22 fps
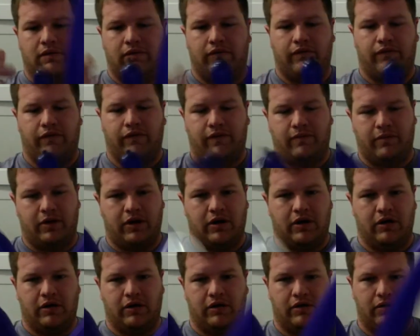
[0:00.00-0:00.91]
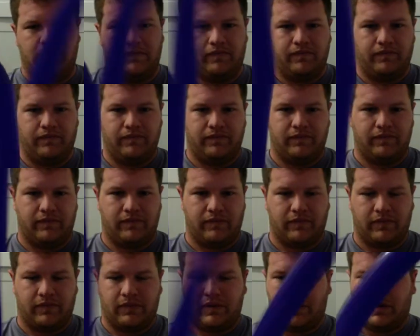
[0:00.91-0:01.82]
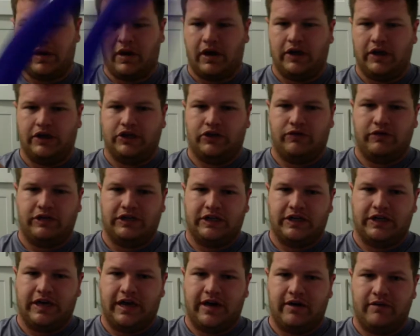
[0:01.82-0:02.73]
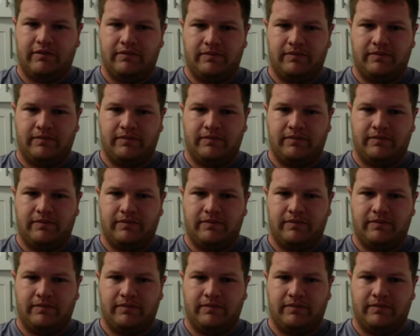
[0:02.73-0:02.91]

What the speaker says: From here, I twist down.